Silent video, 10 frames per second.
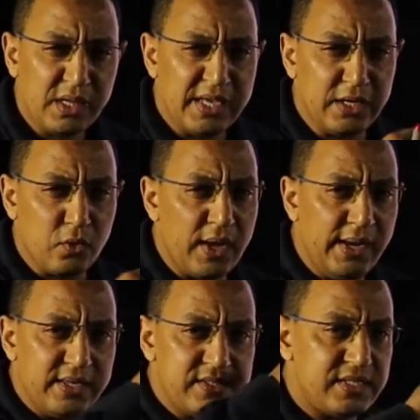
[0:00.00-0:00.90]

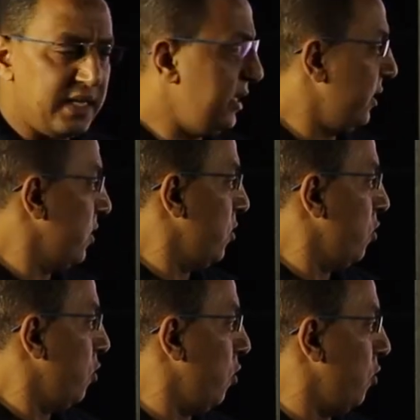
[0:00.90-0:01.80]
equal c
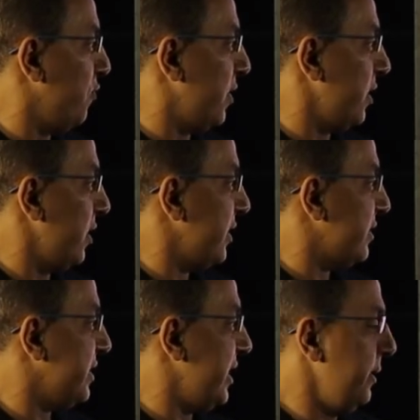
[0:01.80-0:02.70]
over
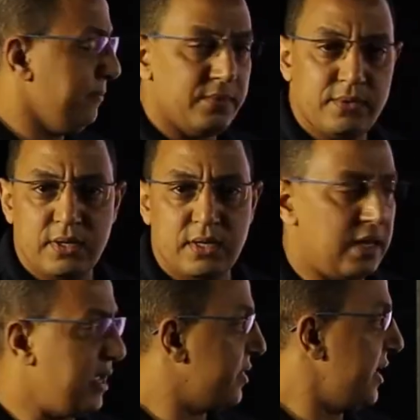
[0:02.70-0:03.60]
d,
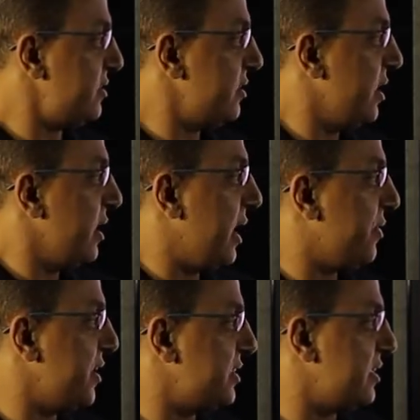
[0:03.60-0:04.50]
like this.
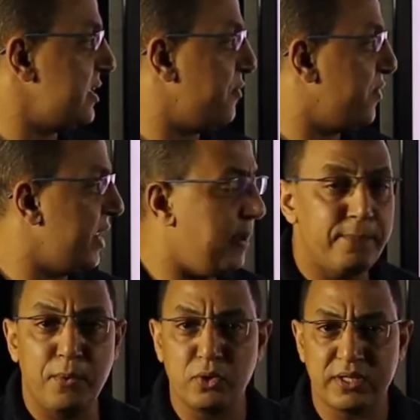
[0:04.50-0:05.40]
And this is a very
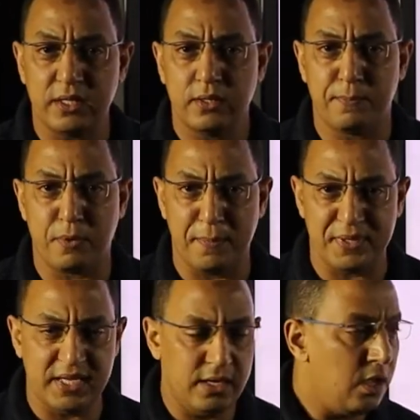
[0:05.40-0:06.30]
important
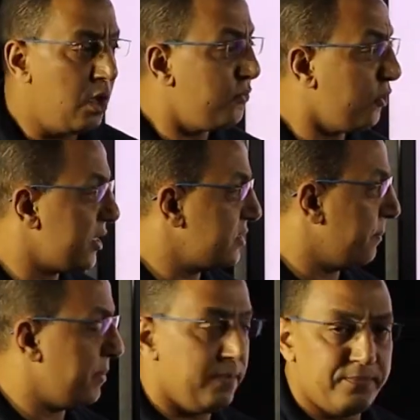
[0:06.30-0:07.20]
property. For
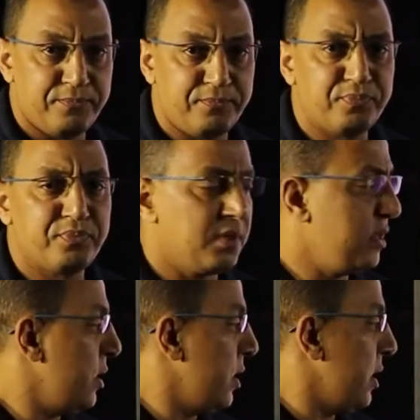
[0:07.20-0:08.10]
example,
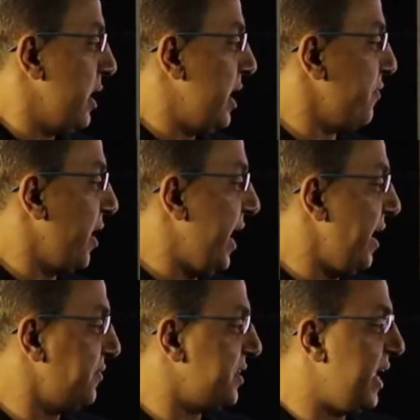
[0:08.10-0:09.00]
if I
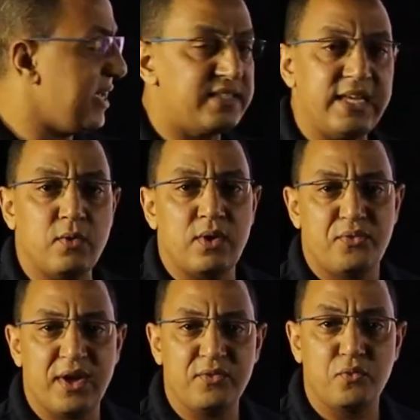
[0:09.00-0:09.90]
have 3x equal
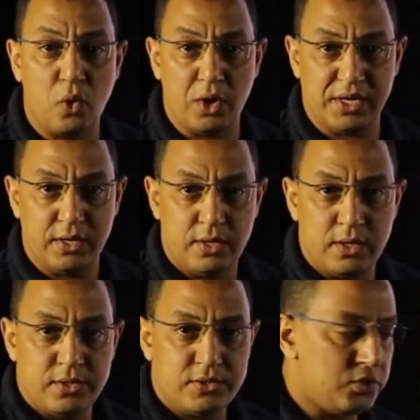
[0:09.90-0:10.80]
5y,
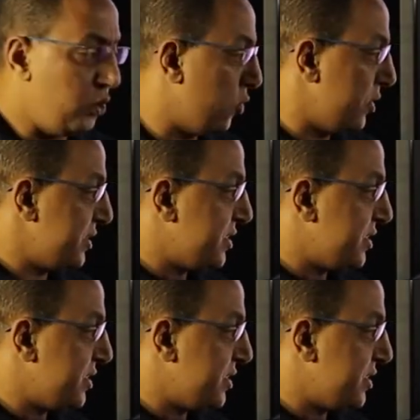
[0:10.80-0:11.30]
so